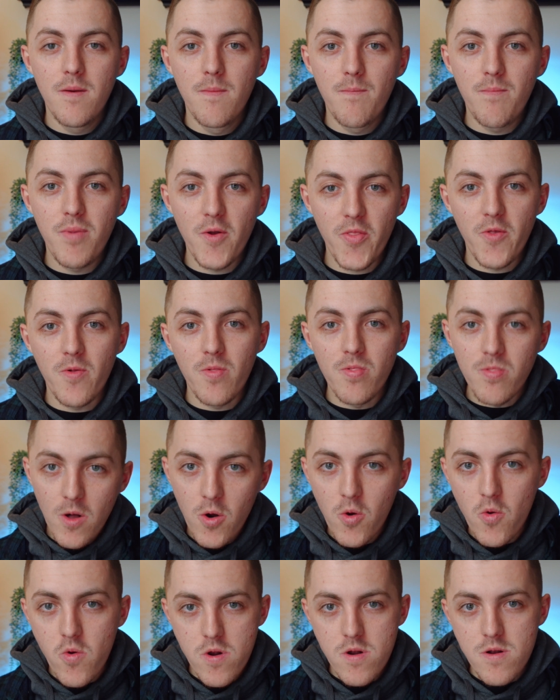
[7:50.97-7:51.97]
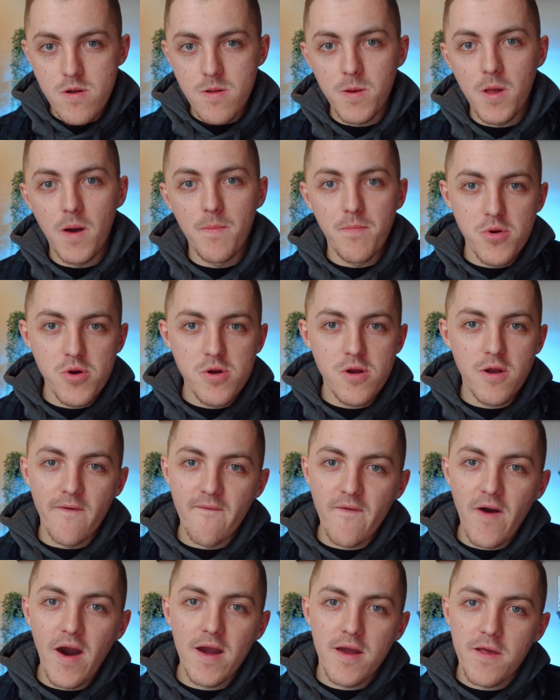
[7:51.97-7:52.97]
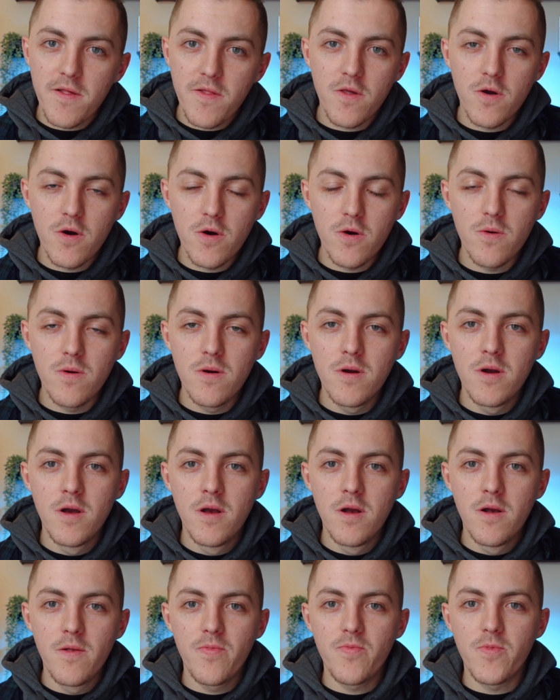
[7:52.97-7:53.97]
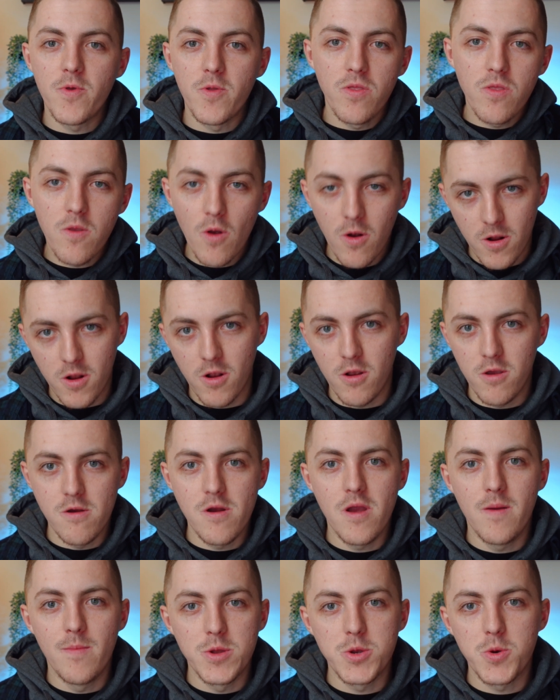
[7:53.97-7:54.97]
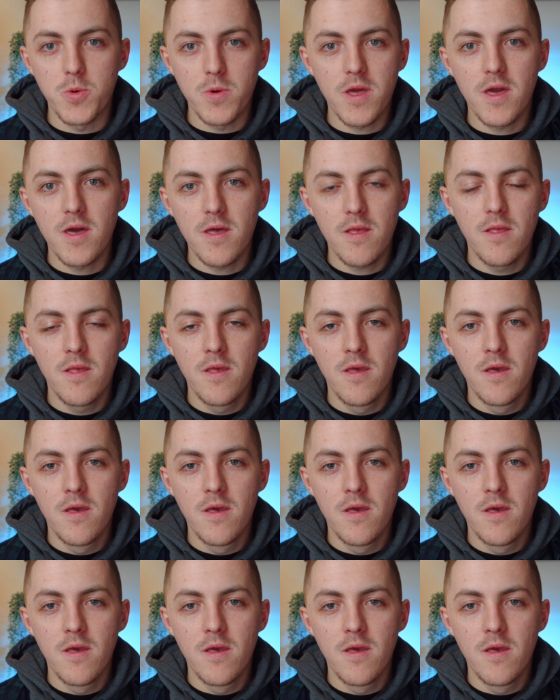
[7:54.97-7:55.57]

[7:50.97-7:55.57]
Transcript: but the lower number of ISO, the darker your image will get.